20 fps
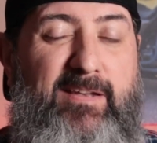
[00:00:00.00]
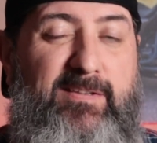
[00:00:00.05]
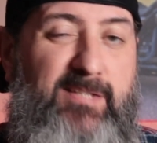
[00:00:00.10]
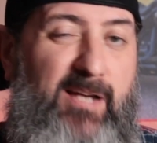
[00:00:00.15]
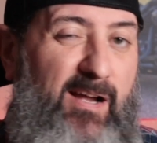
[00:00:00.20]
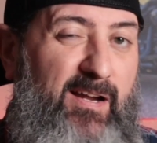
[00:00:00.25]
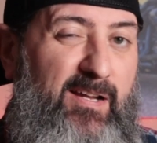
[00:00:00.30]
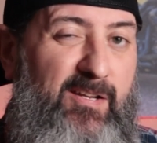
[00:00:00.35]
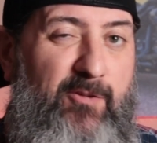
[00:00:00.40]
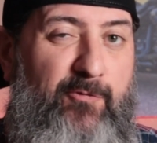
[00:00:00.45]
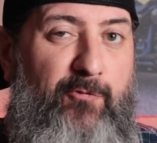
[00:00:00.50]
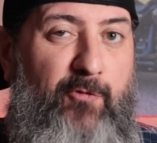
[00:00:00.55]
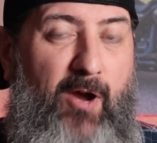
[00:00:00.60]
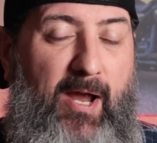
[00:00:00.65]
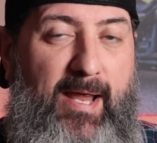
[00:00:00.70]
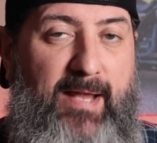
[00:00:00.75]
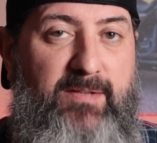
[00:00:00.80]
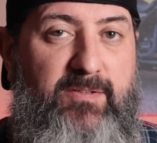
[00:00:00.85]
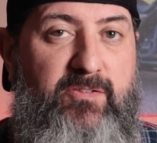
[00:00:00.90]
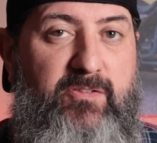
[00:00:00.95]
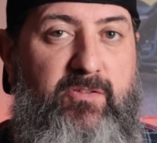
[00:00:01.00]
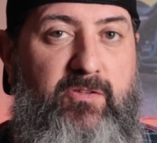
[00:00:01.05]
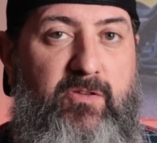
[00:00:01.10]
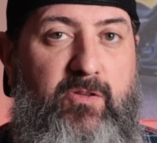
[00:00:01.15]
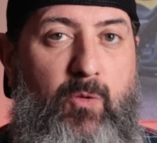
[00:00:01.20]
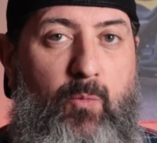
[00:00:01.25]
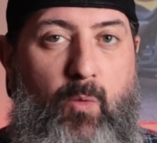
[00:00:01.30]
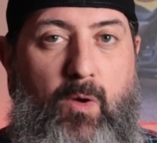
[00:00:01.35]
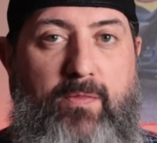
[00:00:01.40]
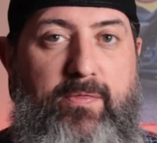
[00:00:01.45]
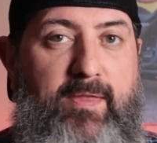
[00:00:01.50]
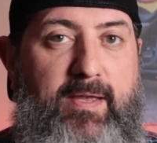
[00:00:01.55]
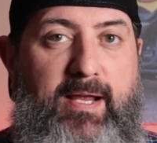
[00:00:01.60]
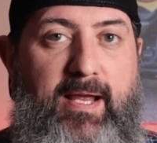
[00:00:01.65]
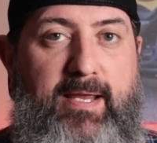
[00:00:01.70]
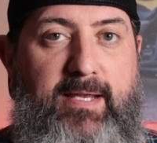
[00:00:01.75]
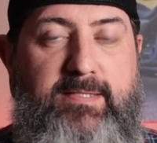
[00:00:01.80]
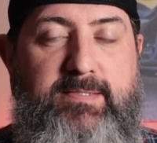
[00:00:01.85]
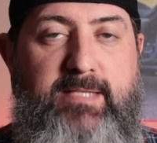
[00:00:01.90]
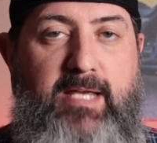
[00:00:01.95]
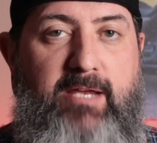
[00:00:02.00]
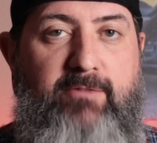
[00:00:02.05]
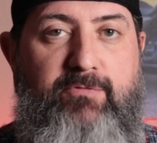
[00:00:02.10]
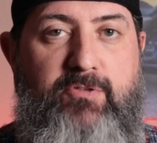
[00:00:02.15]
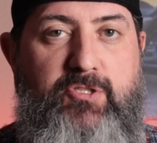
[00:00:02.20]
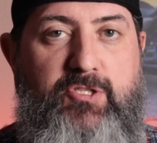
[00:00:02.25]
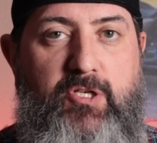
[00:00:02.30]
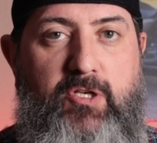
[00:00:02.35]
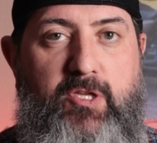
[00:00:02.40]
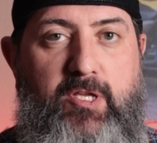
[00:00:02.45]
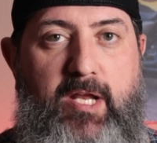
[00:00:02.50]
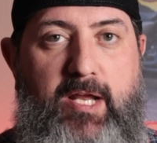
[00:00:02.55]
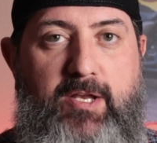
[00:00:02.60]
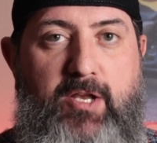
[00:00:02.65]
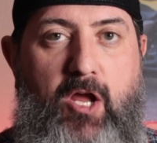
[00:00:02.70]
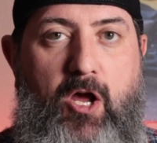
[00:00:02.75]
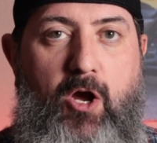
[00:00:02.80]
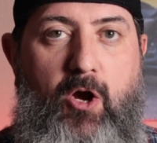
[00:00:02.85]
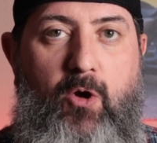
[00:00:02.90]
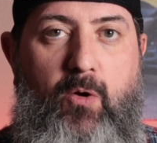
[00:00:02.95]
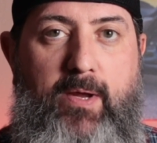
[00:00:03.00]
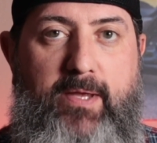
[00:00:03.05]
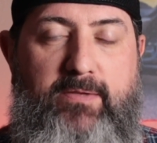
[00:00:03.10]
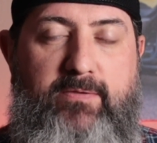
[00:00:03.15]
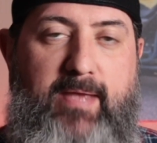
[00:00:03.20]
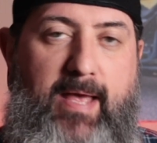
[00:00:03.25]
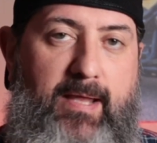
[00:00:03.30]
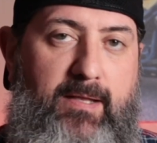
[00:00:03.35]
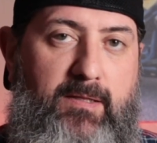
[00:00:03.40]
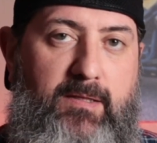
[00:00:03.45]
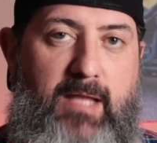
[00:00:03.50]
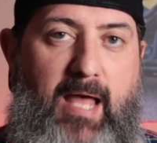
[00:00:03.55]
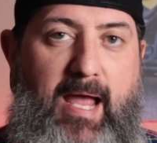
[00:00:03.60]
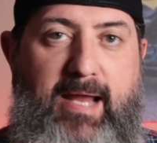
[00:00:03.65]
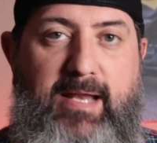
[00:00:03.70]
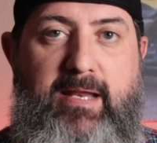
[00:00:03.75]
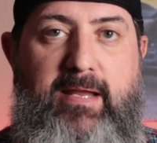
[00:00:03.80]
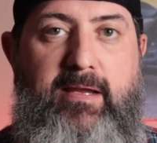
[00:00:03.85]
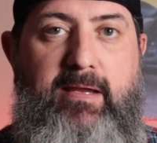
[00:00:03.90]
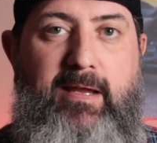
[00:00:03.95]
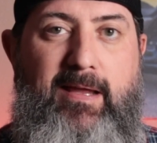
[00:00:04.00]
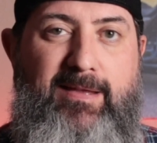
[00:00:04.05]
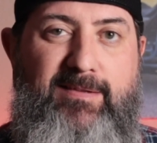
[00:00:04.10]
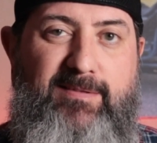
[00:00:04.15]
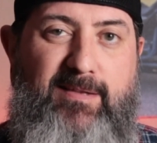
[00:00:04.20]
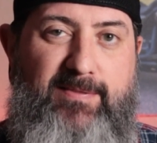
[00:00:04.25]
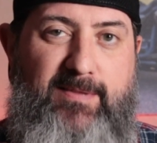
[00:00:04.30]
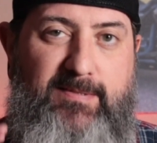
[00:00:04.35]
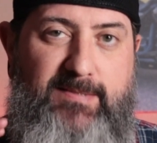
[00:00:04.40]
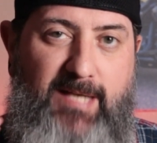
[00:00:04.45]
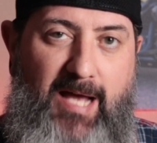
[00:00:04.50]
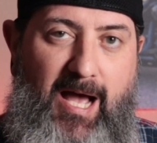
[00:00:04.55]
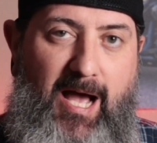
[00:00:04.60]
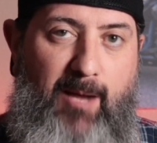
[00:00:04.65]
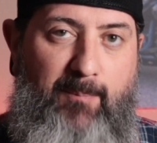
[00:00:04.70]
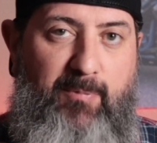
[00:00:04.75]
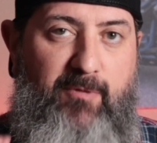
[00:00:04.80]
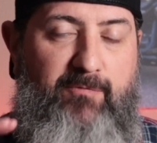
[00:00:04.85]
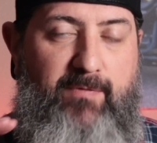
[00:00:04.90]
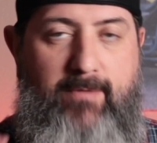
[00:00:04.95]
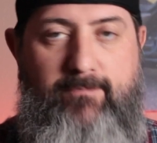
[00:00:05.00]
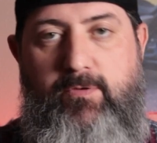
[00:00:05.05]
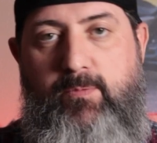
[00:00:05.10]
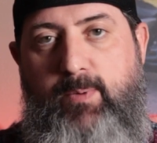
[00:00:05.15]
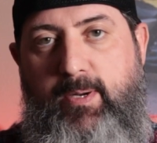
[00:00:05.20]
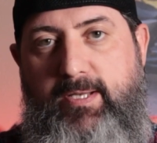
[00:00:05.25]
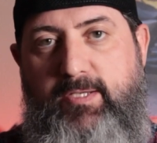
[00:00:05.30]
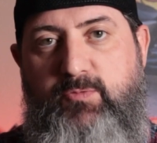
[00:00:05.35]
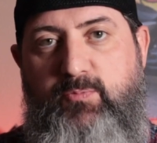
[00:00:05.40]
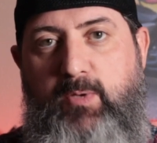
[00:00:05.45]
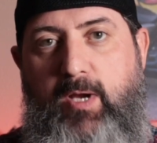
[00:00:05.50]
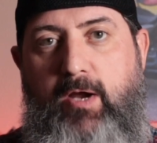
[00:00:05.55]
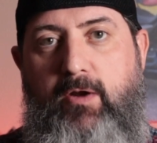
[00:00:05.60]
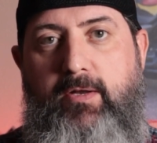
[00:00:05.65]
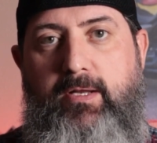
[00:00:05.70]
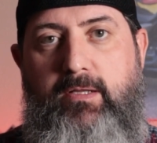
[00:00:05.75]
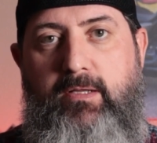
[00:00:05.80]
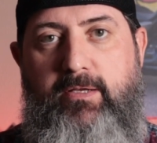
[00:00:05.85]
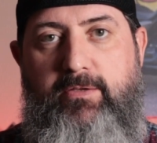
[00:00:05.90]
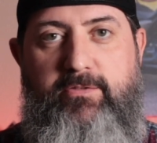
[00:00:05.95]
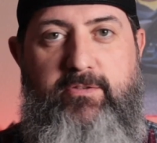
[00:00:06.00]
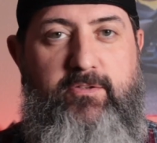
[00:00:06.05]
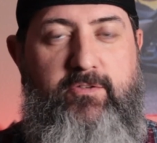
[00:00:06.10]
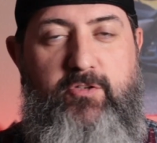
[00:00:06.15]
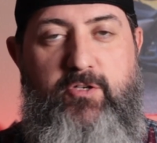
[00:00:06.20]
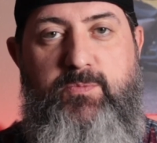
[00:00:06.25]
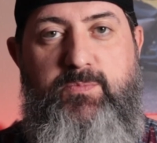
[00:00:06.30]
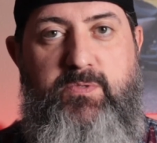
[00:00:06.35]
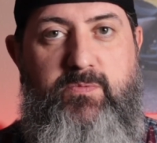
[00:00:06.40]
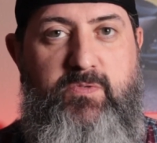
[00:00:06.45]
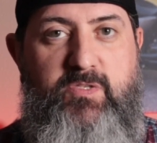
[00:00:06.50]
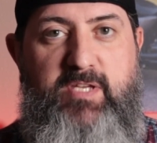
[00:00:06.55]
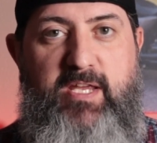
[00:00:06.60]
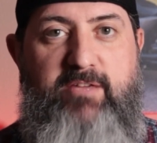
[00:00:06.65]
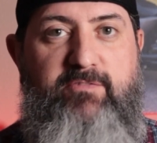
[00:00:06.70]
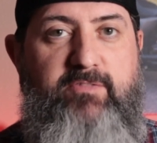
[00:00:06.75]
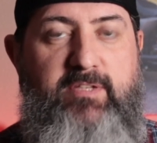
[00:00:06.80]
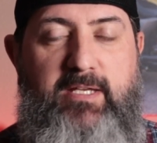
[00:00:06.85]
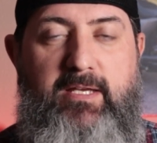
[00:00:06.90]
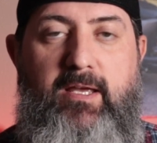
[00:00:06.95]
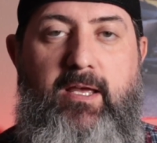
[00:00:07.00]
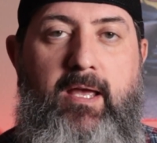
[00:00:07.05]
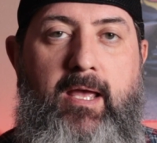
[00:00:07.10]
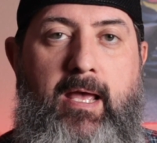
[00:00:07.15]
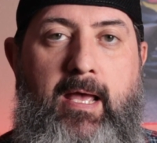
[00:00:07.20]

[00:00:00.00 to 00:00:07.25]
talking to friends, the one thing I can tell you for sure that I know is that lighting is at the top of everybody's priority list in terms of safety.